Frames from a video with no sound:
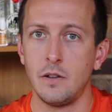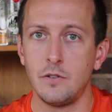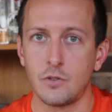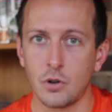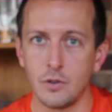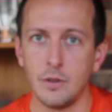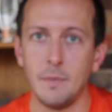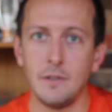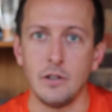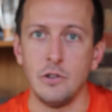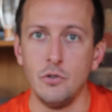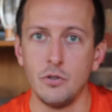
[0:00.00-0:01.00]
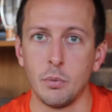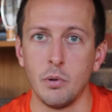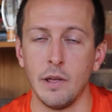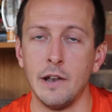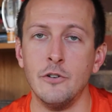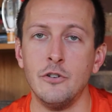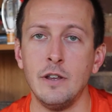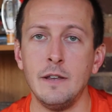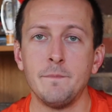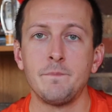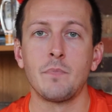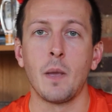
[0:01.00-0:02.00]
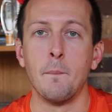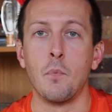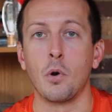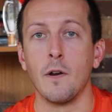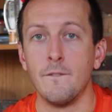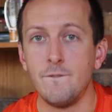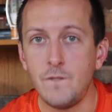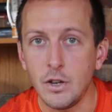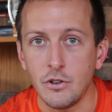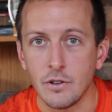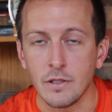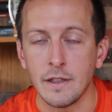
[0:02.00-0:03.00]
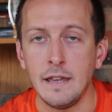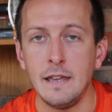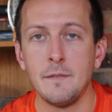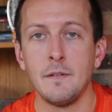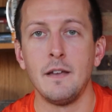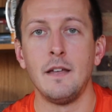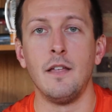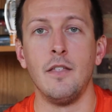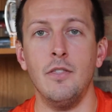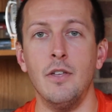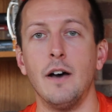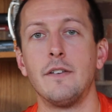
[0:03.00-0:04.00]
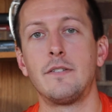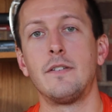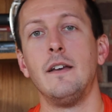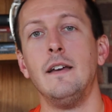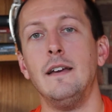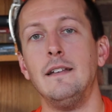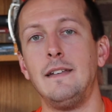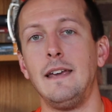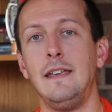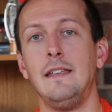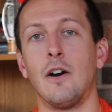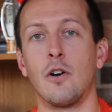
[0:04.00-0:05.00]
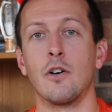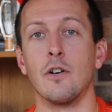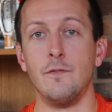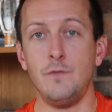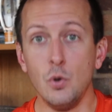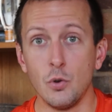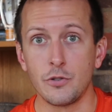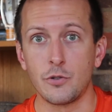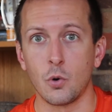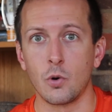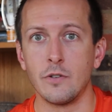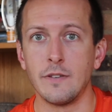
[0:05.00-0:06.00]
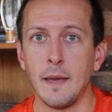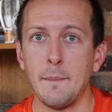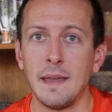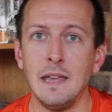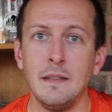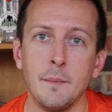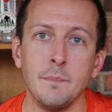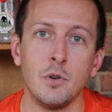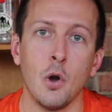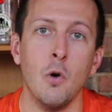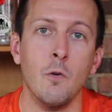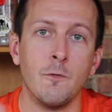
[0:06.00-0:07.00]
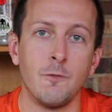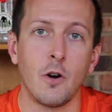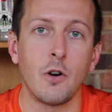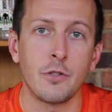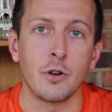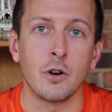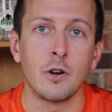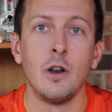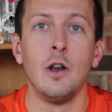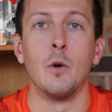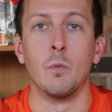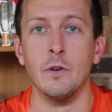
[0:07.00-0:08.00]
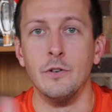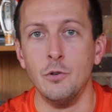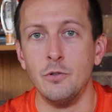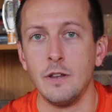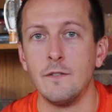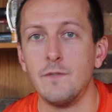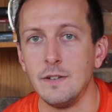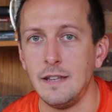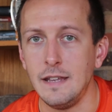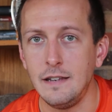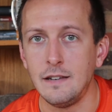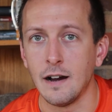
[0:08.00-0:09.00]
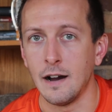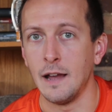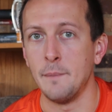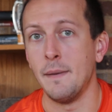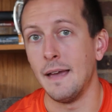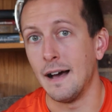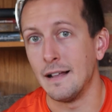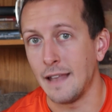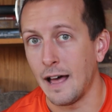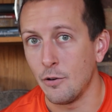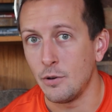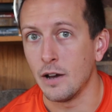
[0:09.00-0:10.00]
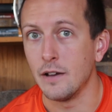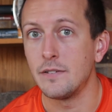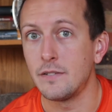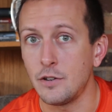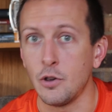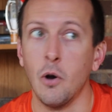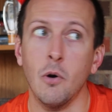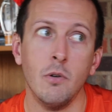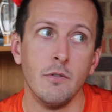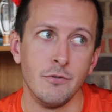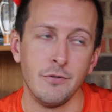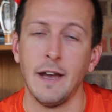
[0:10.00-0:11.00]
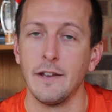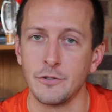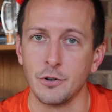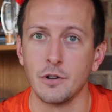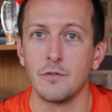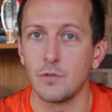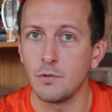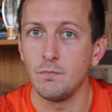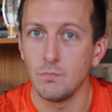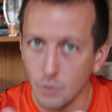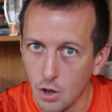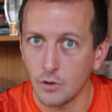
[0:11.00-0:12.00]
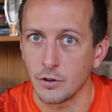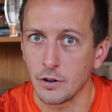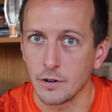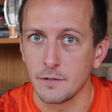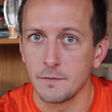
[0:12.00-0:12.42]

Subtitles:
turn them into usable energy more efficiently, thus taking our fuel stores and making them go farther, reducing fatigue time, allowing us to go faster for longer.